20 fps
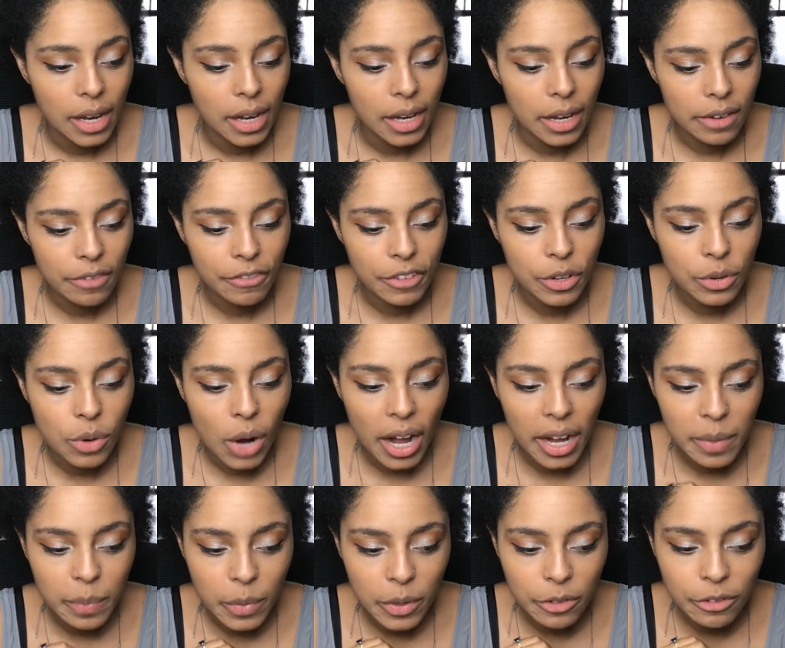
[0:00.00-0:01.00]
If you
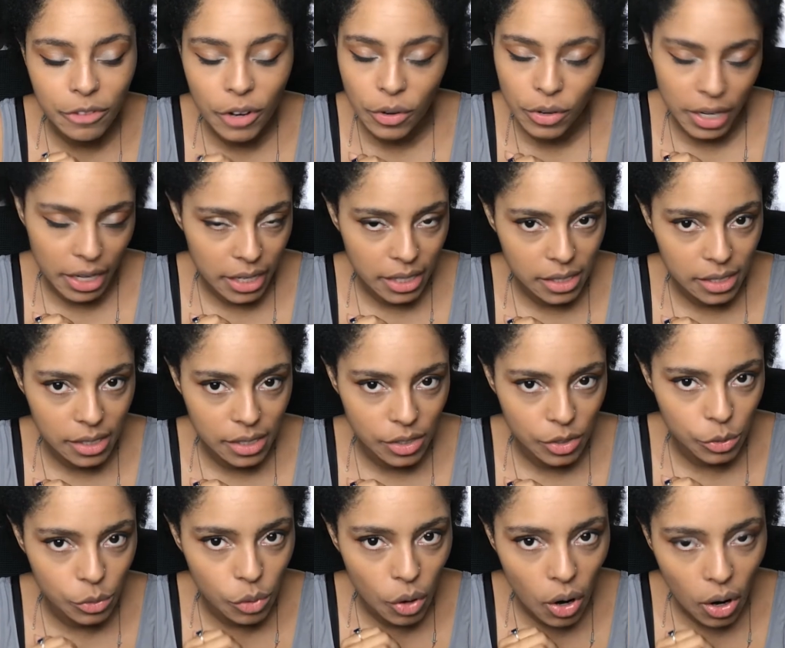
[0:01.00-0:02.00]
hyperfocus
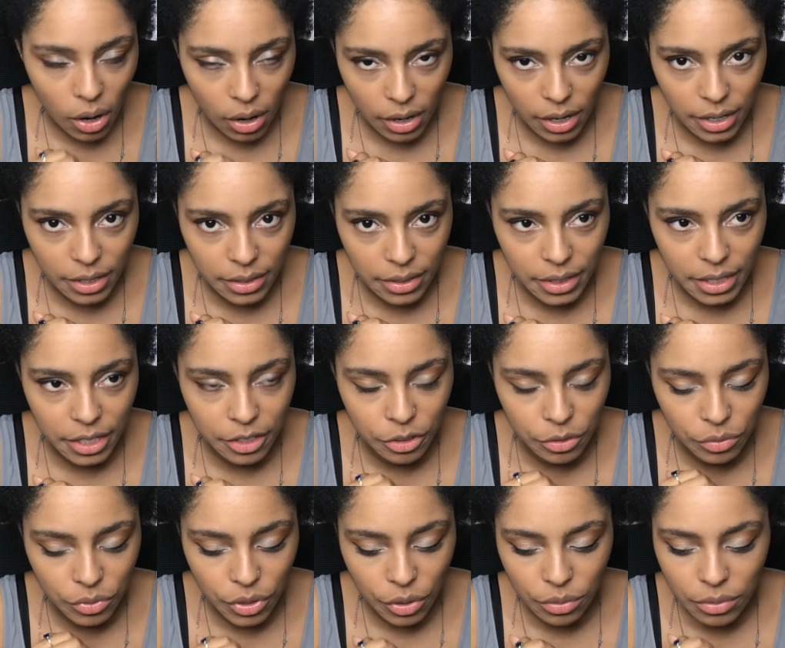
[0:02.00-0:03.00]
too hard and
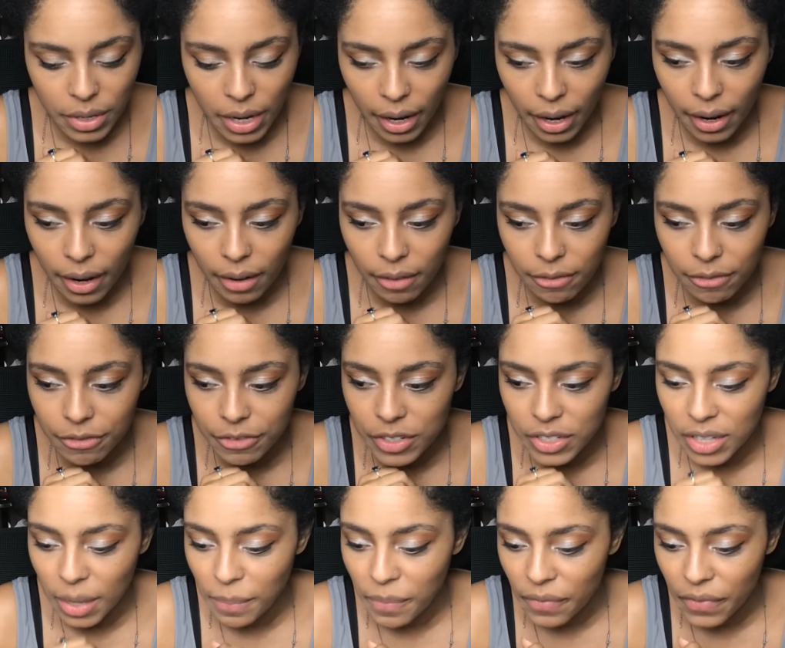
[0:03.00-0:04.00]
you don't have
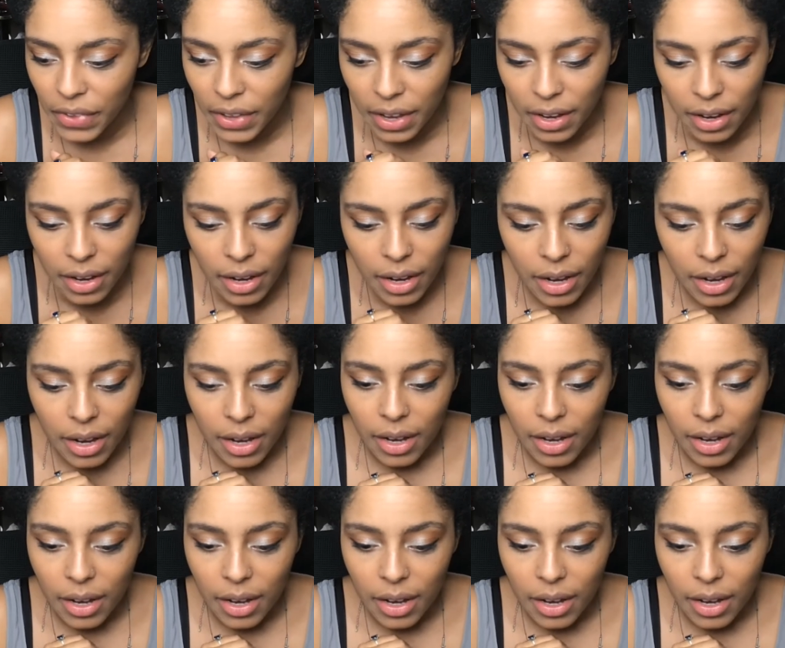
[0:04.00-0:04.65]
something